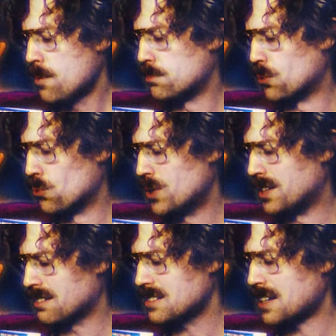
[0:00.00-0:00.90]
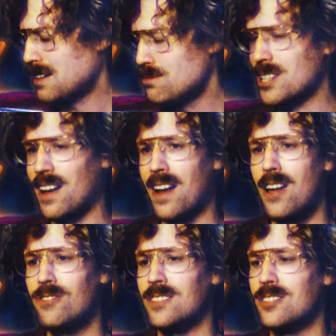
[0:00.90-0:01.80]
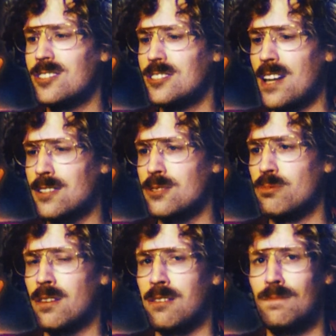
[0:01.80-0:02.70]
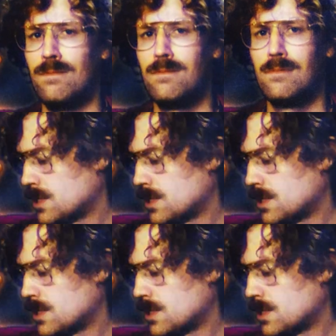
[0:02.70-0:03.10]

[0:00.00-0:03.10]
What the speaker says: but when it came to having sex with them,